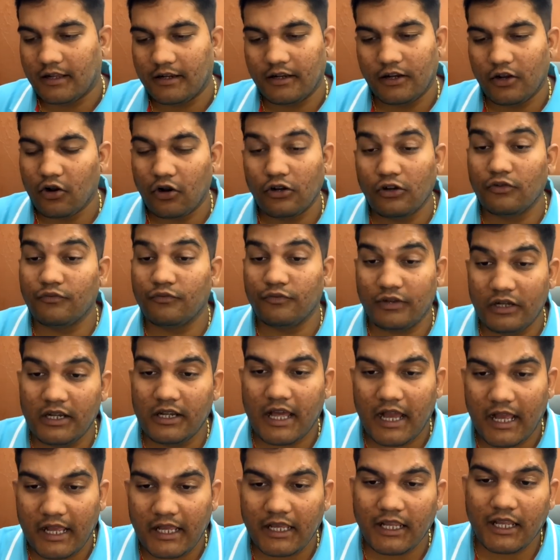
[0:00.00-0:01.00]
No, not will
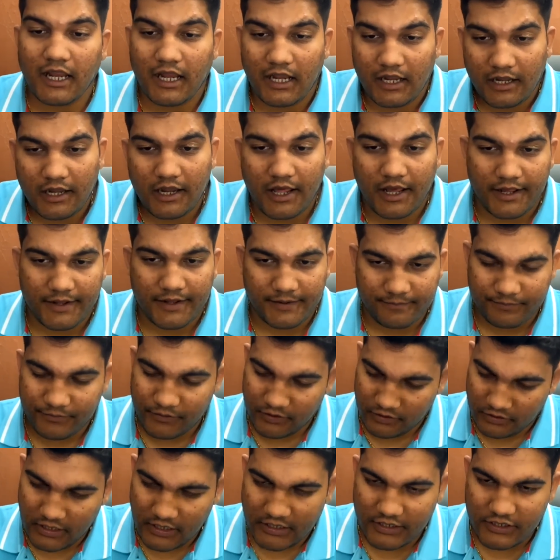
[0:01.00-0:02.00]
die, can die.
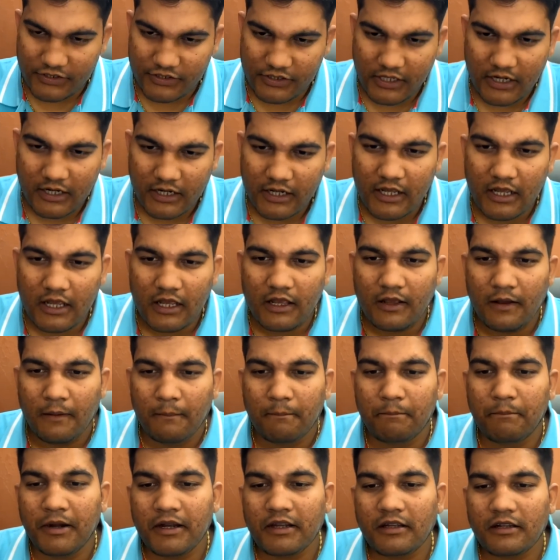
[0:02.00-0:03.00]
That is there.
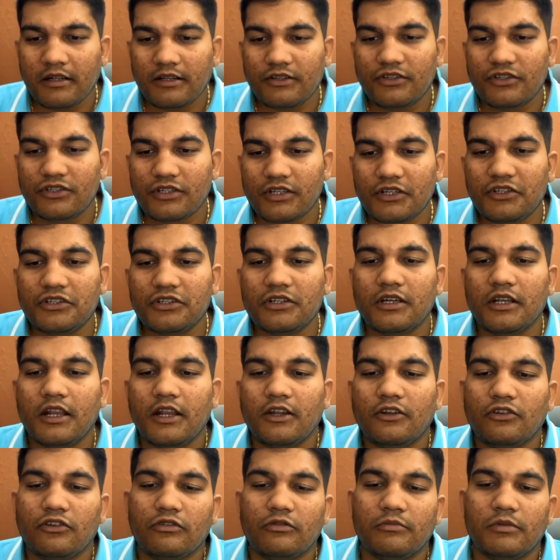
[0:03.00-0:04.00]
But such
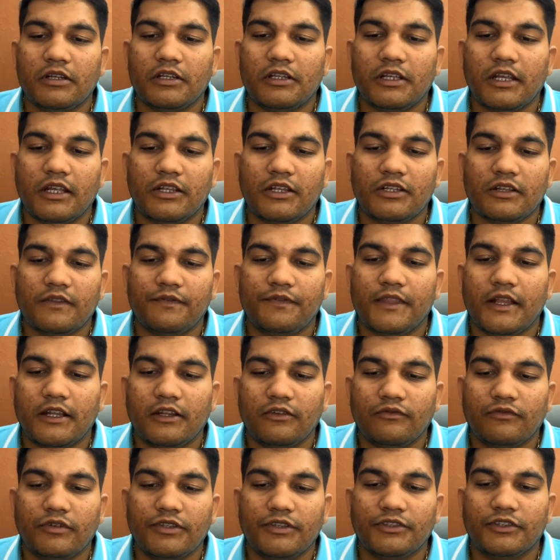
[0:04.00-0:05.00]
great humiliation
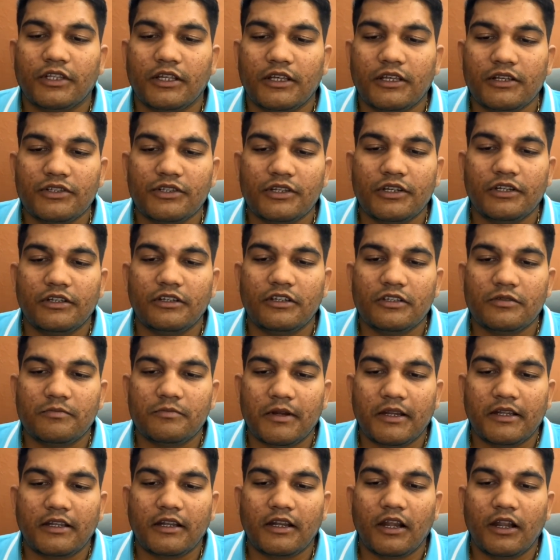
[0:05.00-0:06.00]
that one thinks it is
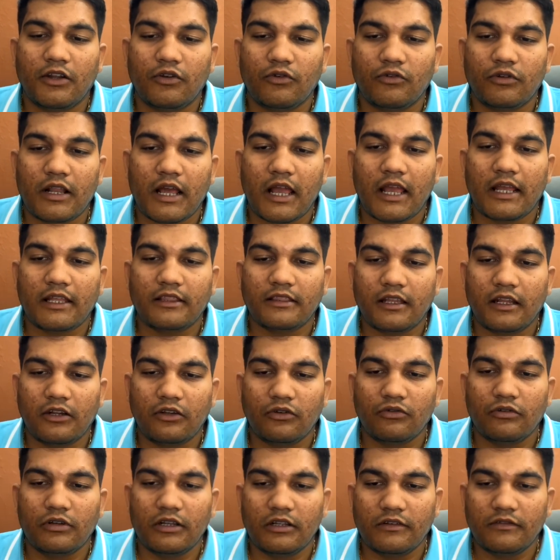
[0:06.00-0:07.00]
better to die
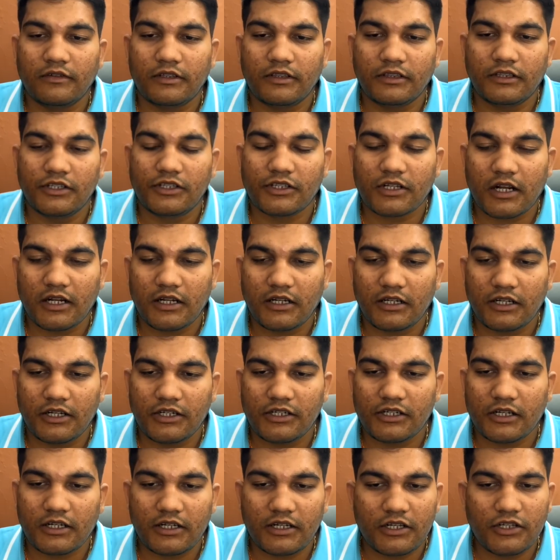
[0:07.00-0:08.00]
than to live in this
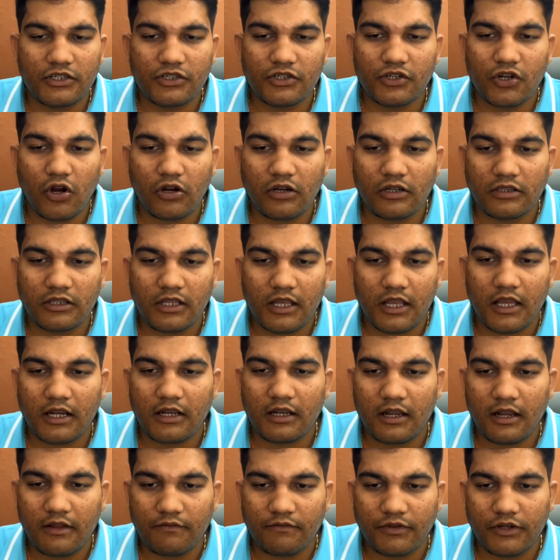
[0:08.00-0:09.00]
condition is not there
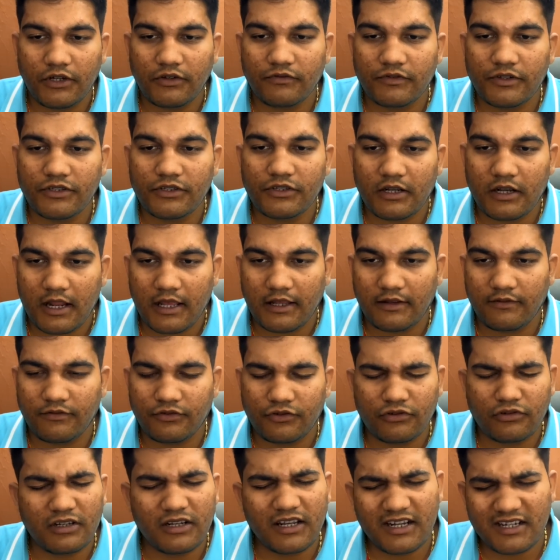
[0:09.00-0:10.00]
in everyone's life.
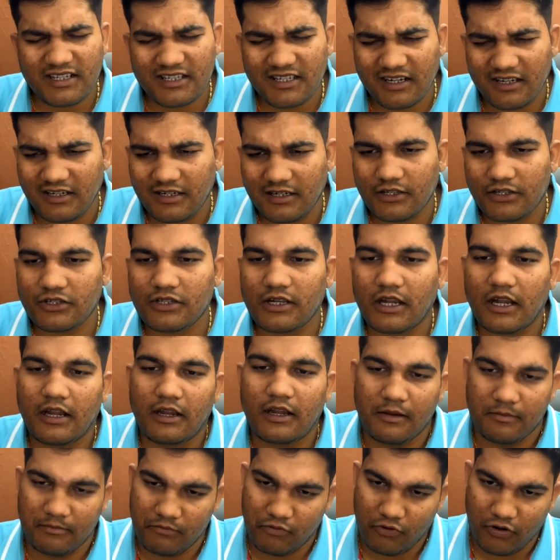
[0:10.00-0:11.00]
So let's
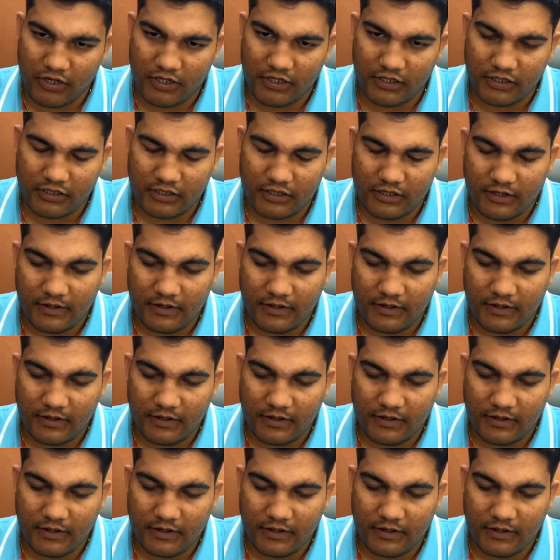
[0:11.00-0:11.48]
understand the point.